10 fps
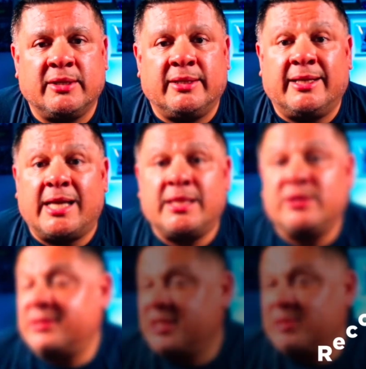And then
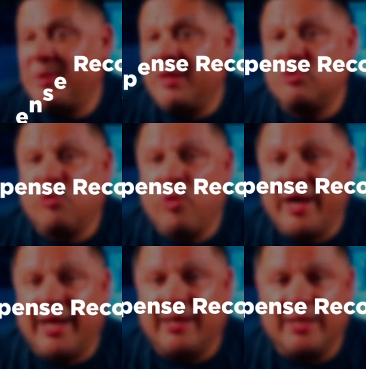there's expense
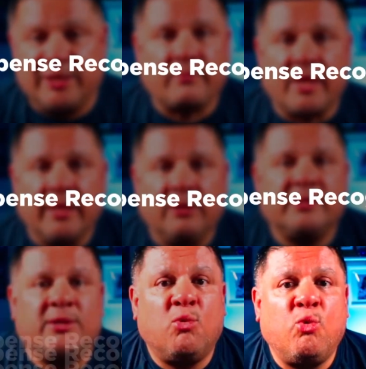recognition. It
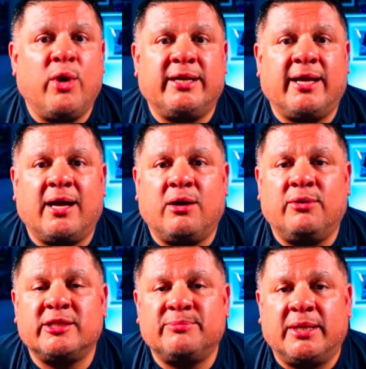looks at when and how
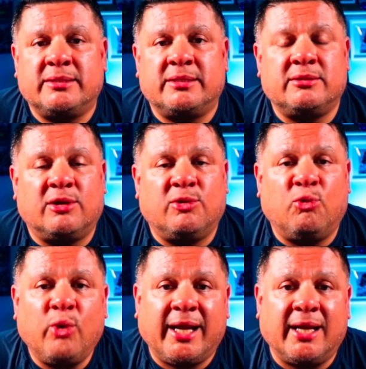expenses are
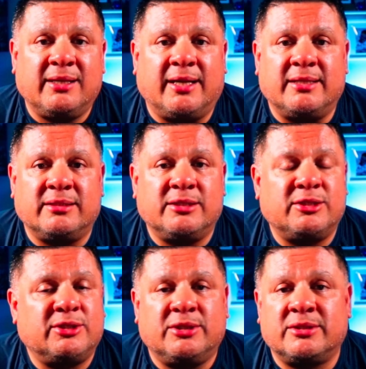recognized. It
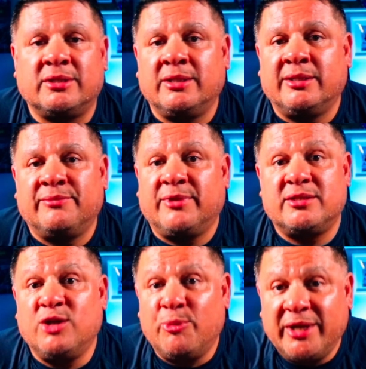ensures
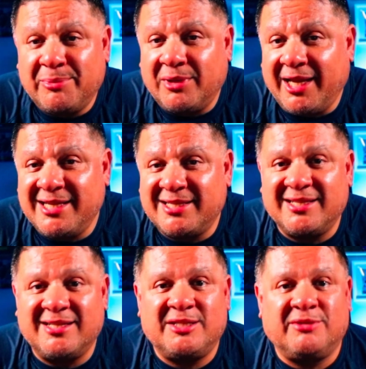there's no
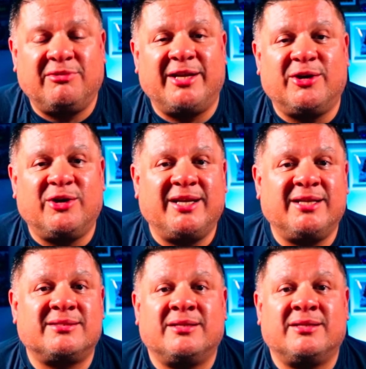manipulation to inflate earnings.